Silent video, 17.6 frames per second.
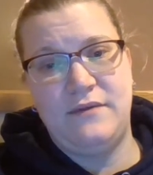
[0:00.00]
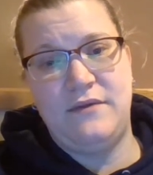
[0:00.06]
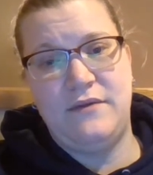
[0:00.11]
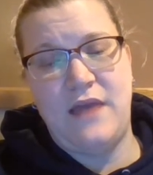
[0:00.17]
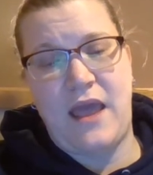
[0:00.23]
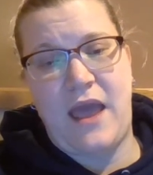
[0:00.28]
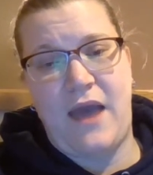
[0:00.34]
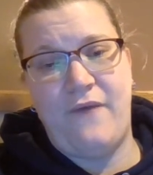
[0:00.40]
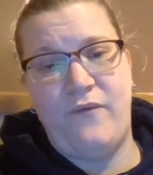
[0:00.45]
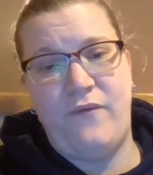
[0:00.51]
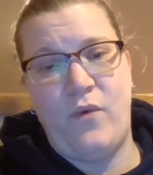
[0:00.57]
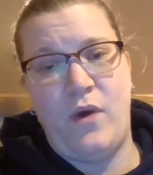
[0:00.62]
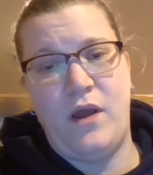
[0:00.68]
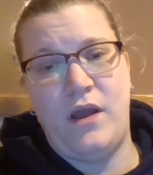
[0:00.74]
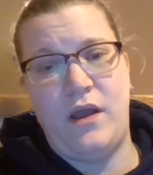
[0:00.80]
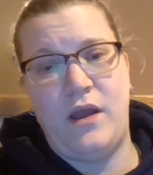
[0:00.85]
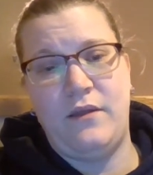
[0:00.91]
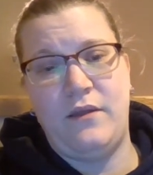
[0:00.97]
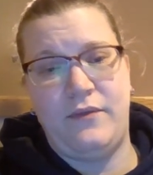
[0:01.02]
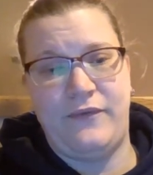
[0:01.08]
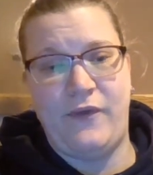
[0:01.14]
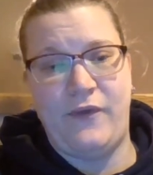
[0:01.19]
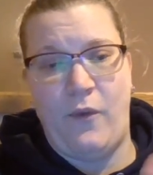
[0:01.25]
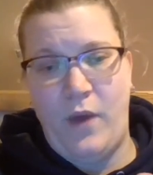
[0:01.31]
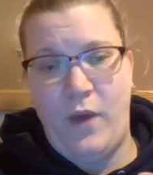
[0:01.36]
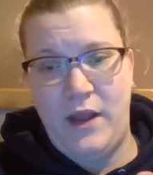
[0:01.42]
They have
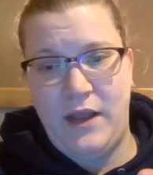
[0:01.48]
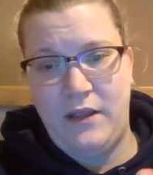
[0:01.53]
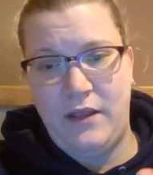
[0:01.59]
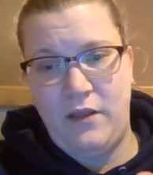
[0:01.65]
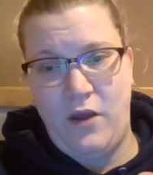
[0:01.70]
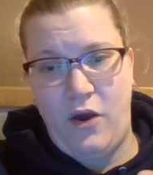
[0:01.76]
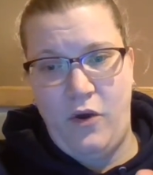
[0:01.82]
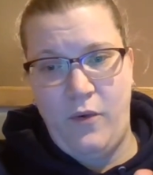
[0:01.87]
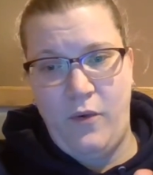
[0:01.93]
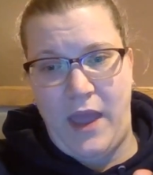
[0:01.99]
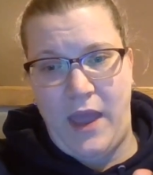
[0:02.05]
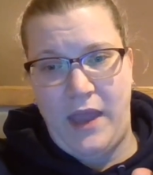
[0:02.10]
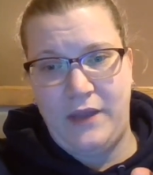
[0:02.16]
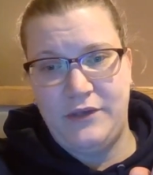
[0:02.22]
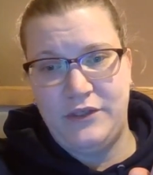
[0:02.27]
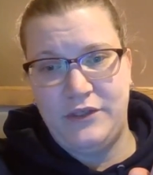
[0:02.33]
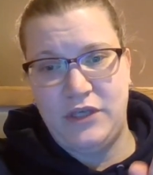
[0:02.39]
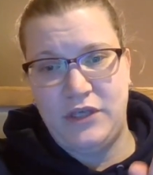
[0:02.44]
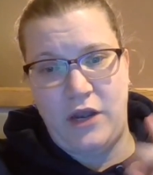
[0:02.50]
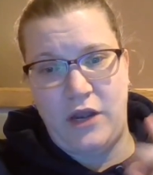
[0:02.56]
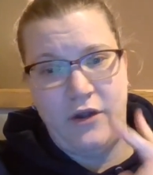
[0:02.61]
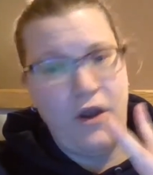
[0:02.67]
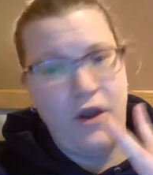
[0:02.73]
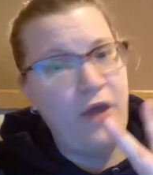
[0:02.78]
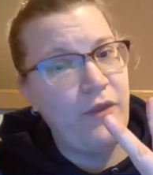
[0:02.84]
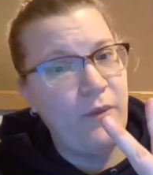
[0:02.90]
one at OH,
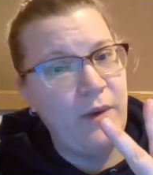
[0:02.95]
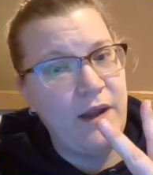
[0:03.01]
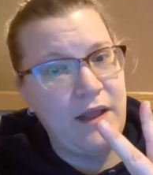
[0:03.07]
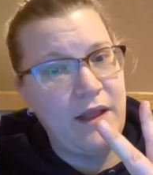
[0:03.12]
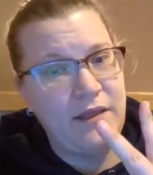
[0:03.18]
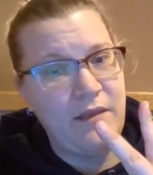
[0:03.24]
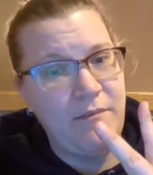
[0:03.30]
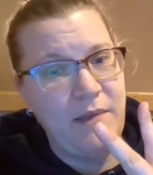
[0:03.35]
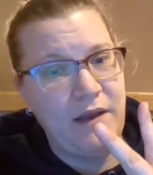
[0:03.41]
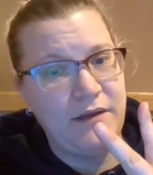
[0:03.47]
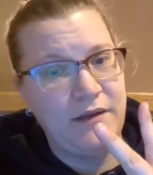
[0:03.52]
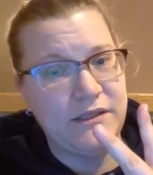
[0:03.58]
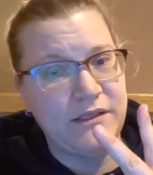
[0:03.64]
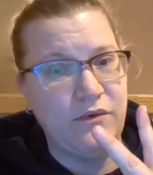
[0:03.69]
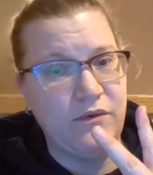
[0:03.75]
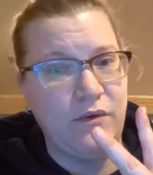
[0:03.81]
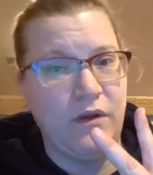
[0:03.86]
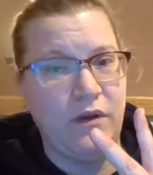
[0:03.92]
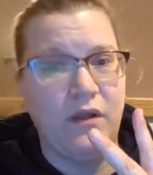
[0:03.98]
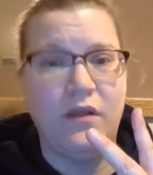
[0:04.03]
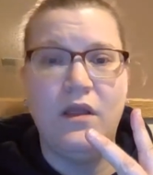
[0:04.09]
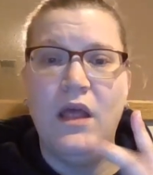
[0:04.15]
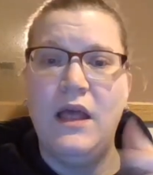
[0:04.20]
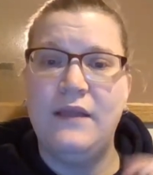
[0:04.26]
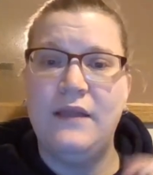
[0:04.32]
another one at the middle school.